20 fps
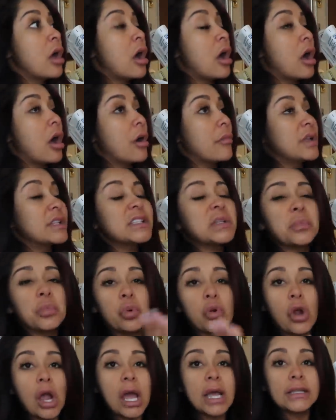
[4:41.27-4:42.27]
Um, it's a
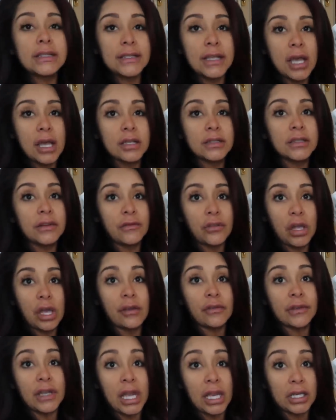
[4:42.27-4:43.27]
process if you
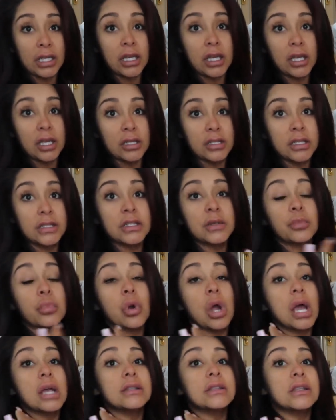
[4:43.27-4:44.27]
haven't had kids. It's a
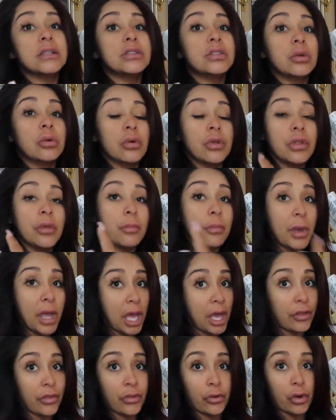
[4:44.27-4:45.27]
process to go to the
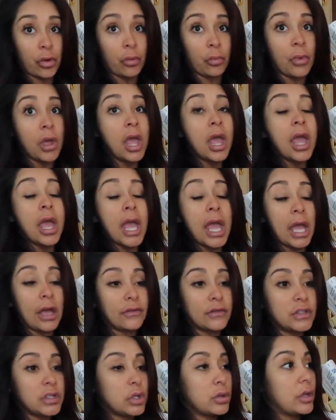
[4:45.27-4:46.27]
bathroom
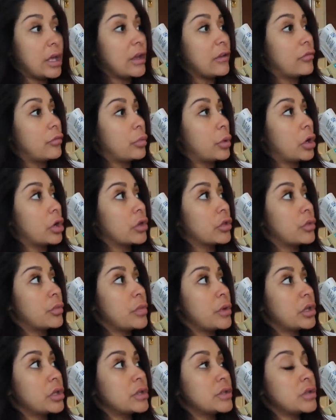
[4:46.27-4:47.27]
after you gave birth
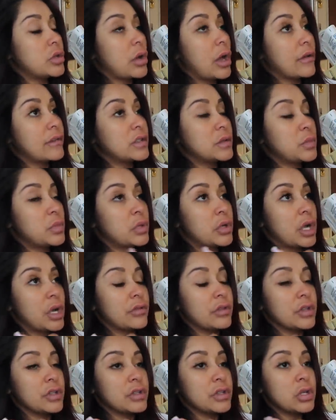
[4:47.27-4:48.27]
because you have to put
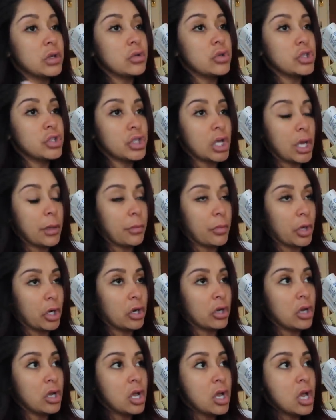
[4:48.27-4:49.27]
on this huge
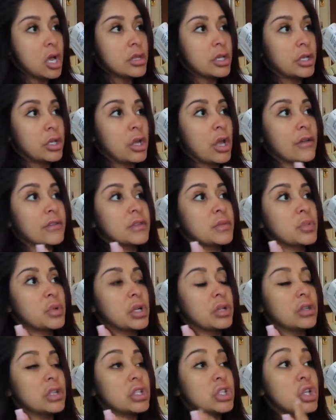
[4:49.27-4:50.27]
diaper, then you have to
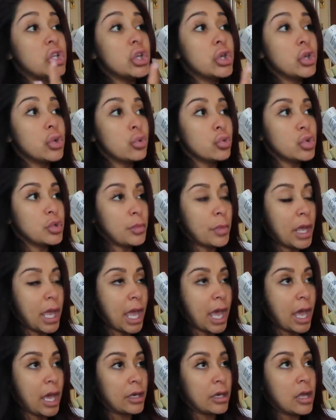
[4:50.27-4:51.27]
put on this huge
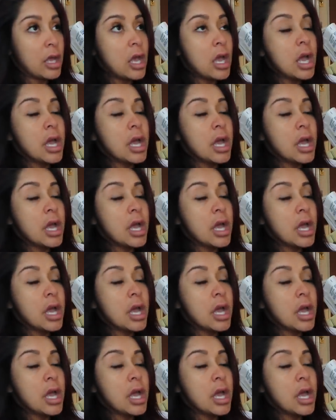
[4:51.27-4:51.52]
pad,